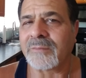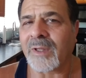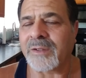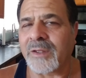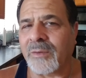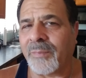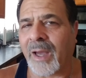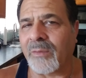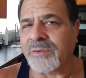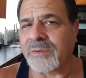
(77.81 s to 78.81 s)
I think the
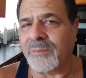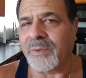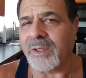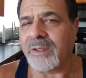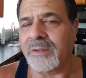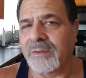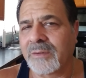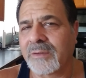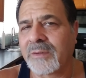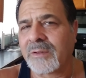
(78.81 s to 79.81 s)
powers to be
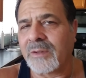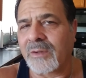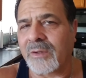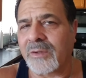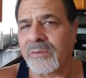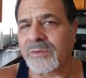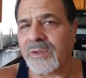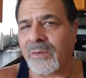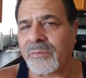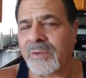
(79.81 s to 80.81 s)
are going to do
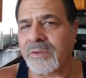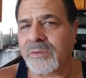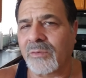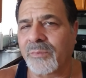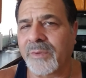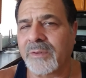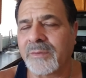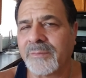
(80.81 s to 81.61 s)
something really stupid.